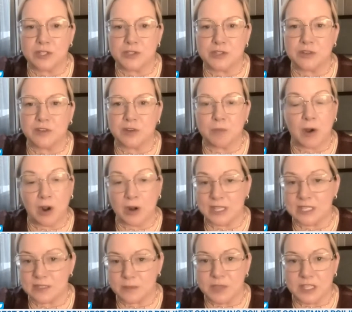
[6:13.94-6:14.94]
Conservative Party,
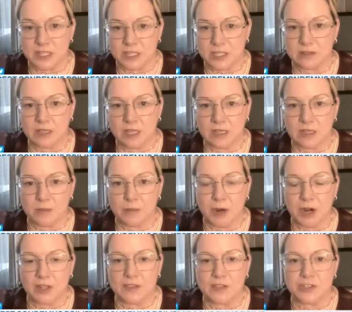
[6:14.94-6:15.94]
something that uh, a
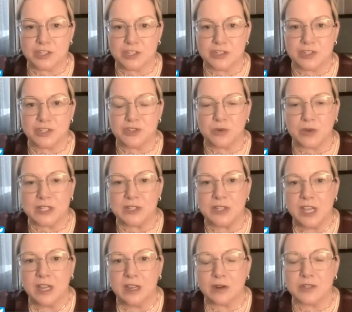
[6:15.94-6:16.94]
party that she just joined
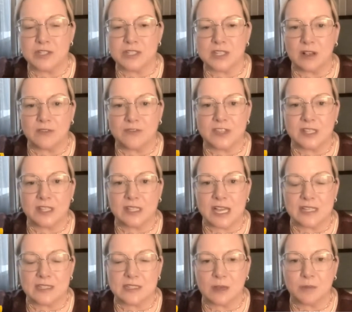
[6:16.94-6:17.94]
herself in the
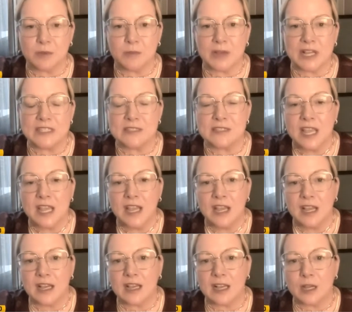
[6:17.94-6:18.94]
last couple months,
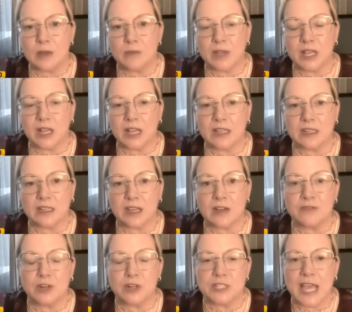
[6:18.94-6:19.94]
um, uh,
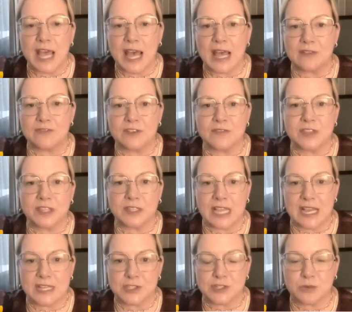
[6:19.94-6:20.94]
governed half of the
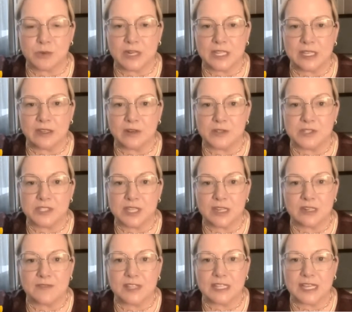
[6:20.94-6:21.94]
last 20 years,
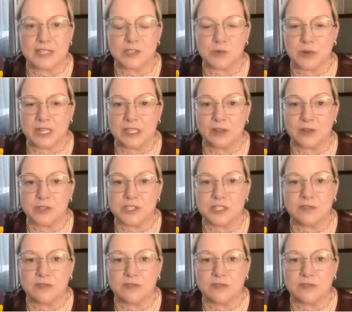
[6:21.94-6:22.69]
10 of the last 20 years.